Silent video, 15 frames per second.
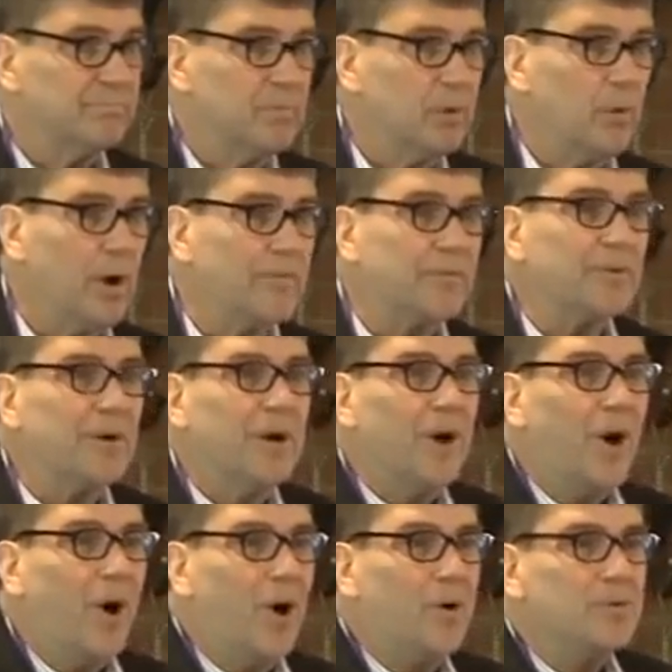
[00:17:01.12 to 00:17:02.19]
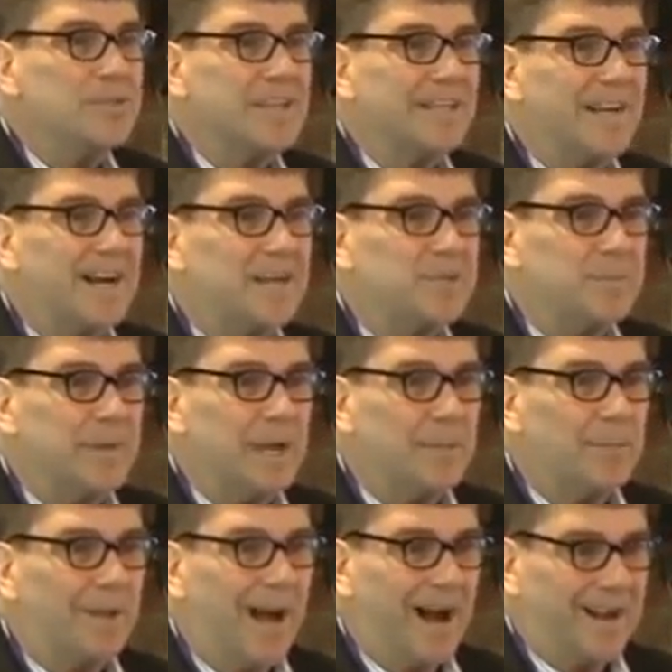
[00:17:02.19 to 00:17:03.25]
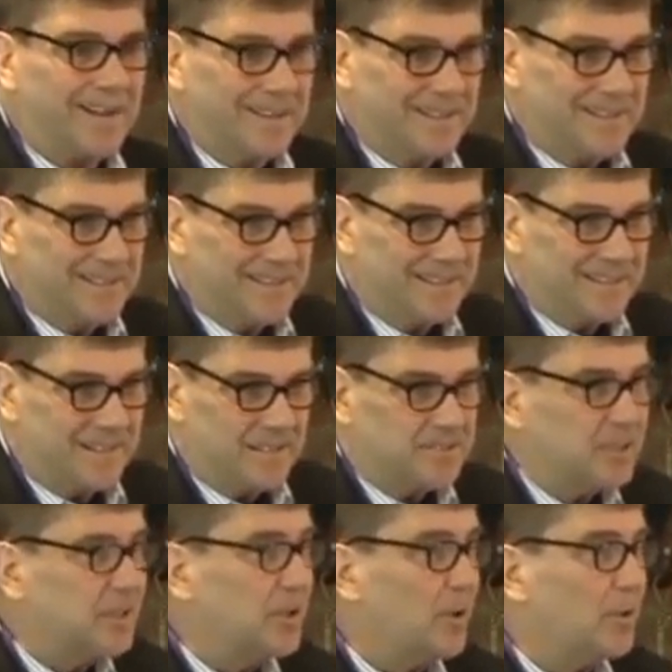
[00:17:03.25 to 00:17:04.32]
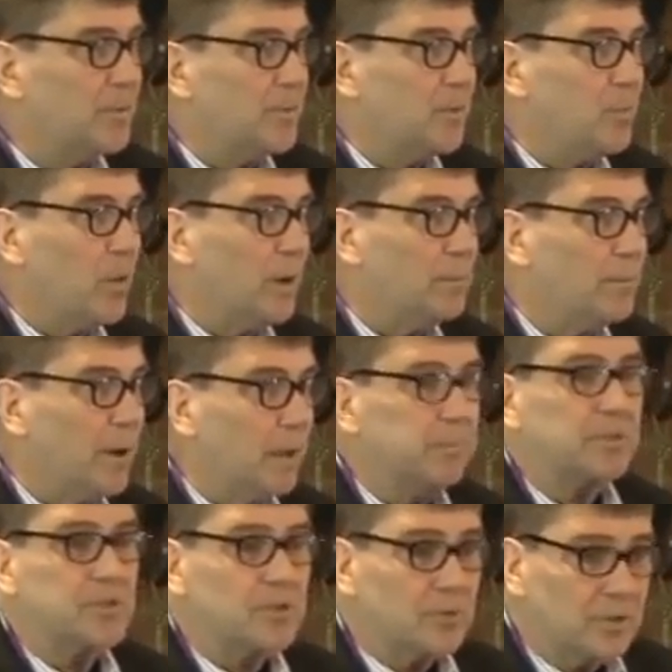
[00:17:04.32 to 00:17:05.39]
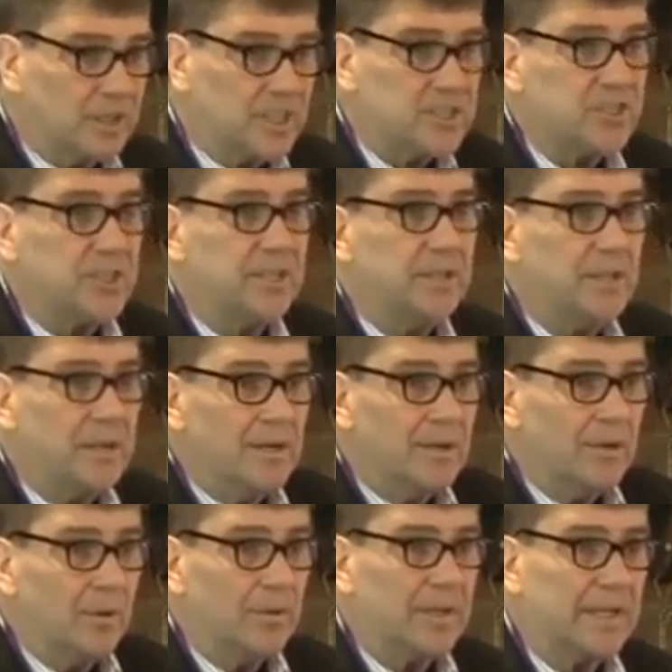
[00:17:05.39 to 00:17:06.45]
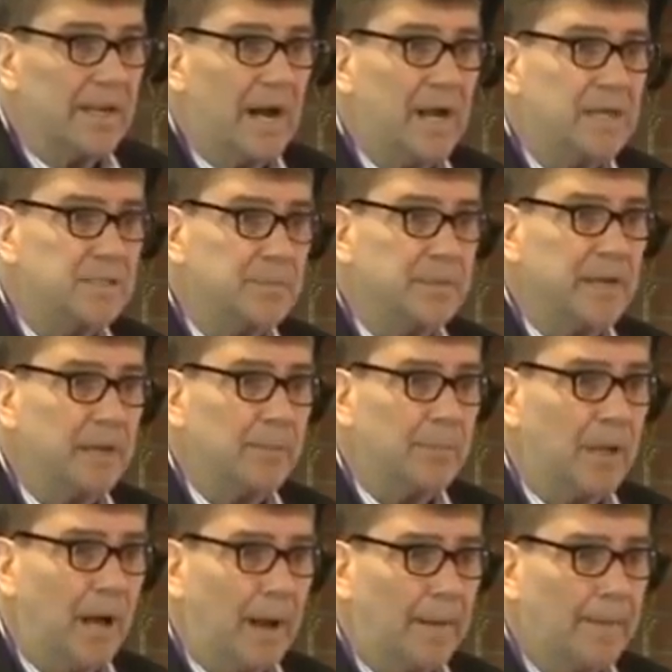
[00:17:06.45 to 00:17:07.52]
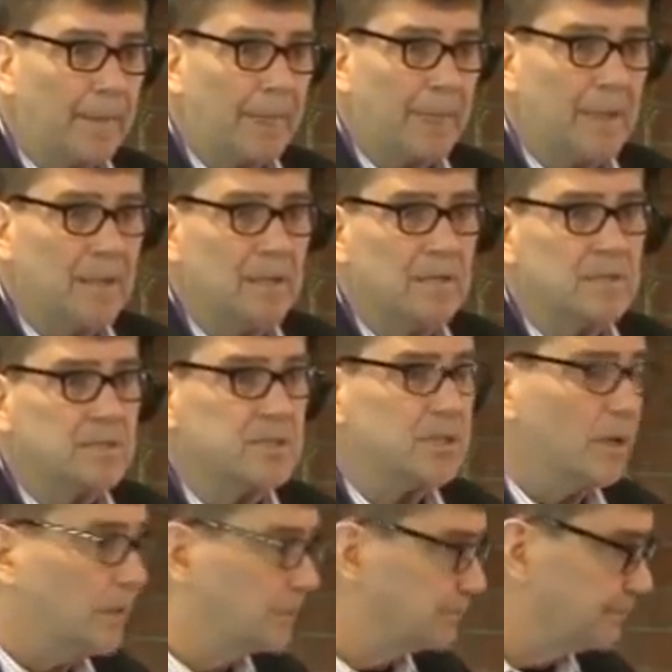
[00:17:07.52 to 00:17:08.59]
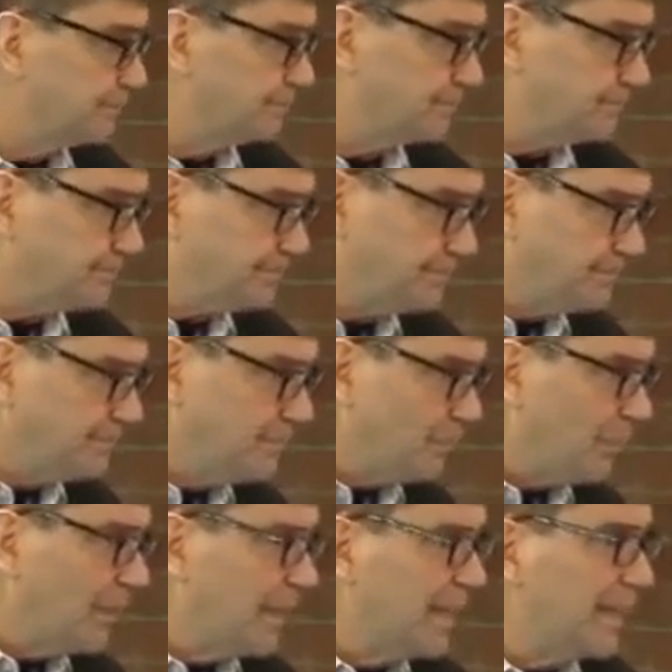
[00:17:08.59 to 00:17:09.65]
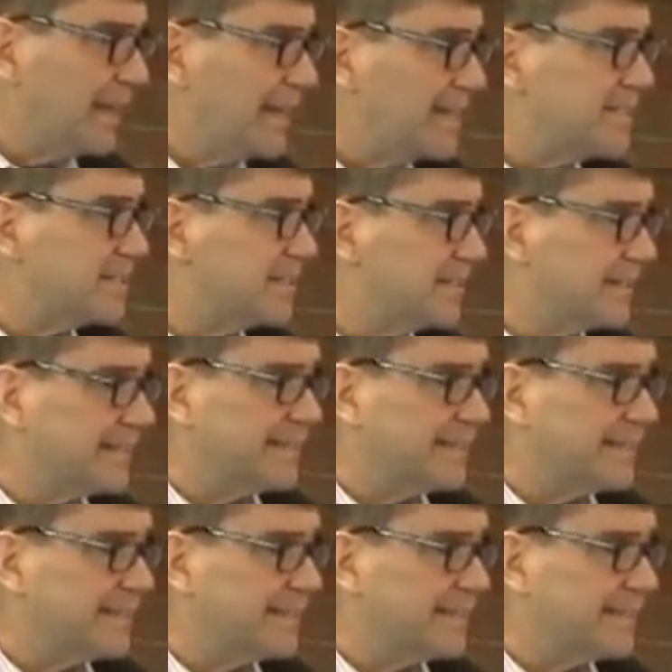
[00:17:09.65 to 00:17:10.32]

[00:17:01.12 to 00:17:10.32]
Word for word: whoever owns that I S B N block, because there can only be one publisher listed on that I S B N block. So it's,